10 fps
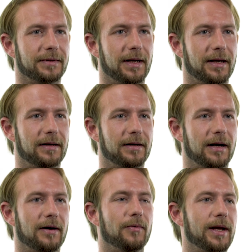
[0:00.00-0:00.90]
And
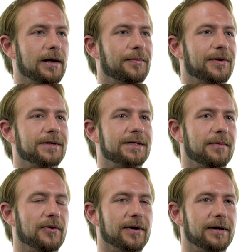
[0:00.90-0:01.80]
now I wake up
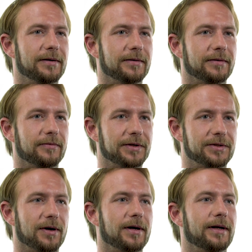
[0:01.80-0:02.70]
Thursday morning
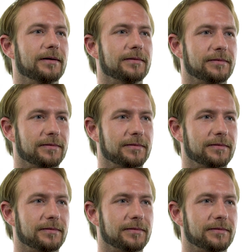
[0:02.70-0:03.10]
withdrawing,